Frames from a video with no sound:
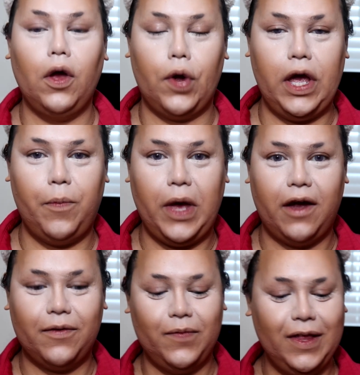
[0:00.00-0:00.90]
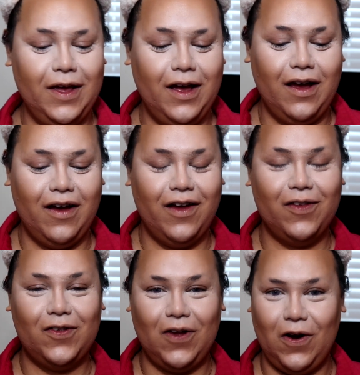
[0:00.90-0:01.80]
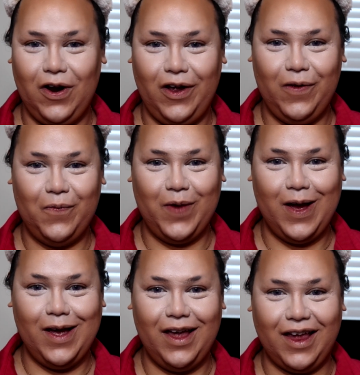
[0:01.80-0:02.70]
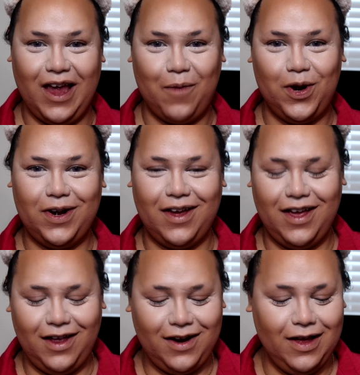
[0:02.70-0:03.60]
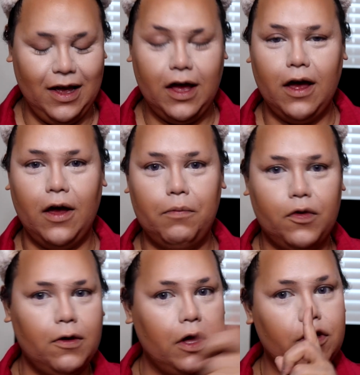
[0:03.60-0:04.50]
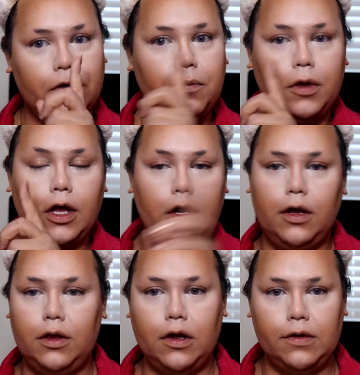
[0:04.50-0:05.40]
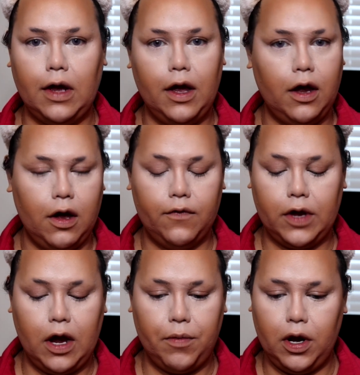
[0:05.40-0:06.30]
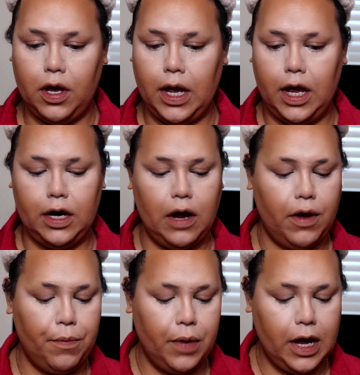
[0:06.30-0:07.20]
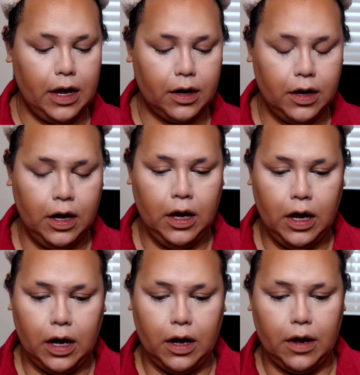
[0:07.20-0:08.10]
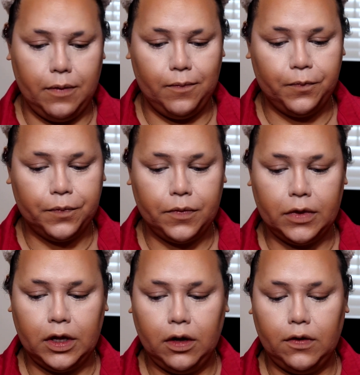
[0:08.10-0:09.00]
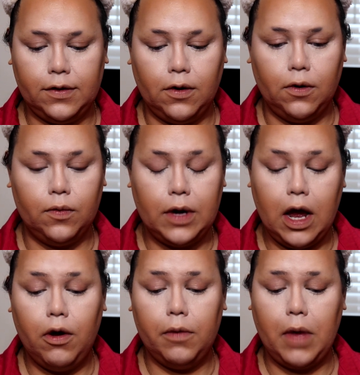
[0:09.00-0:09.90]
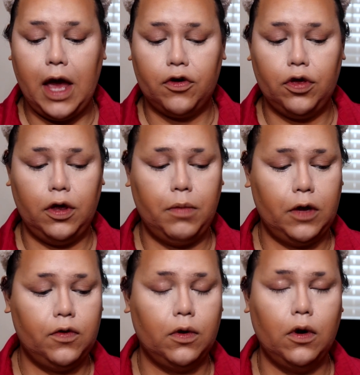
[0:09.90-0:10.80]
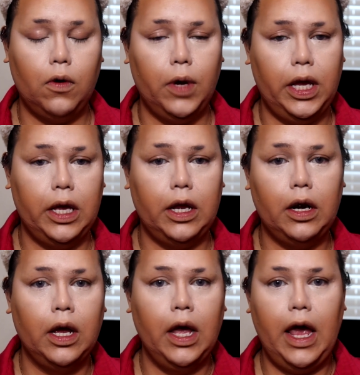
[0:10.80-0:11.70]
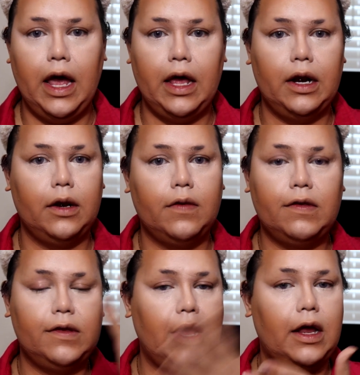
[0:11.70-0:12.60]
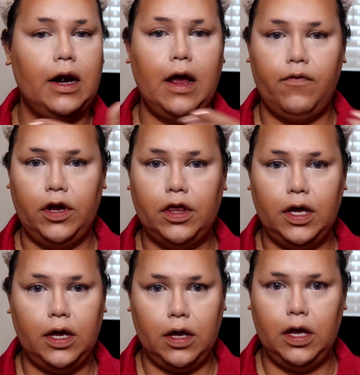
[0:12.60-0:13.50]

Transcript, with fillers: Okay, I'm back. Uh, sorry, my camera died. Um, so I just blended this eye off camera and now I'm back. Um, so now I'm actually about to go in and set everything